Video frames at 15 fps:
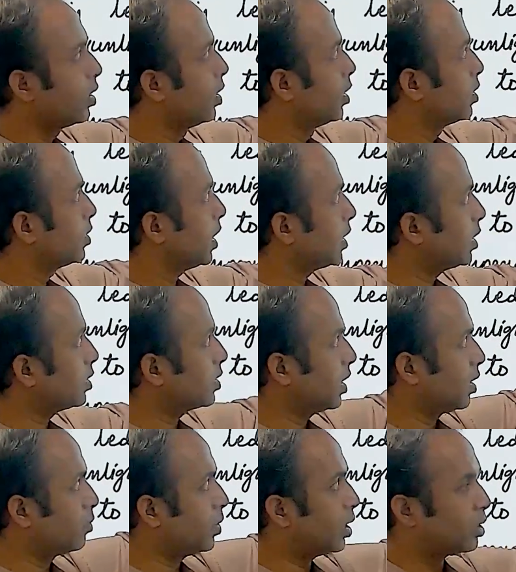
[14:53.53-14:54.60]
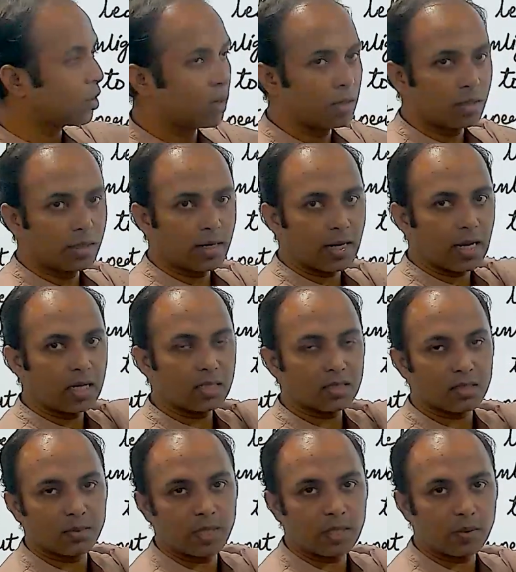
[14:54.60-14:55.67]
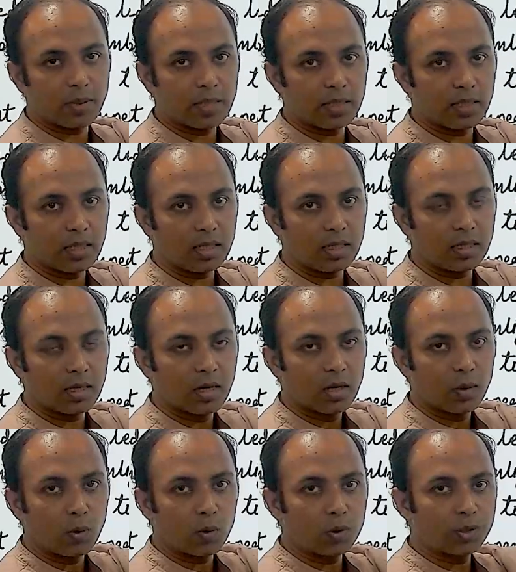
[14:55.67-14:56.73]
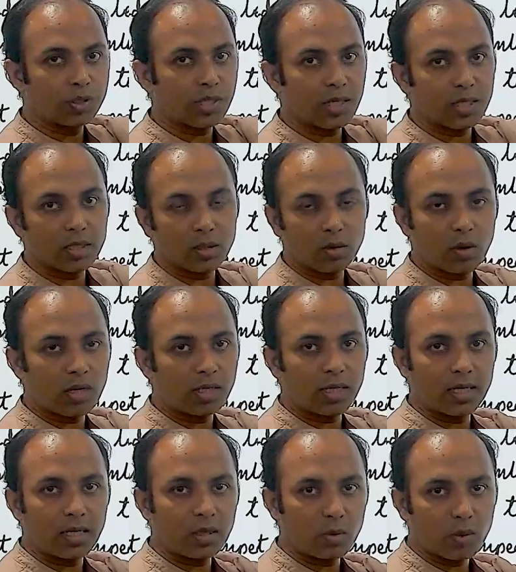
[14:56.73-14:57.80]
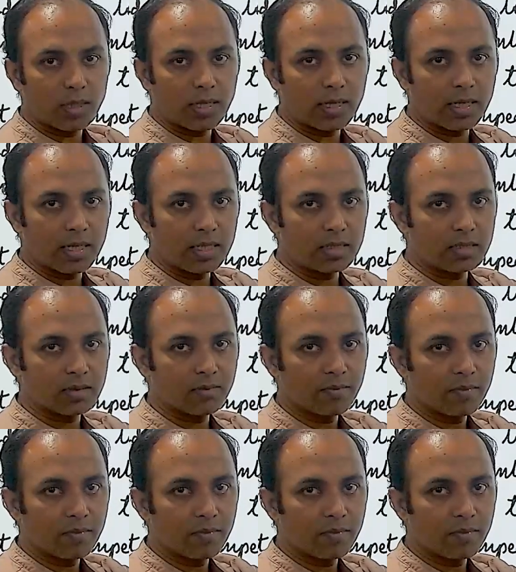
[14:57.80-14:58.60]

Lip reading: then the thermal contrast between the ocean and the continent would decrease.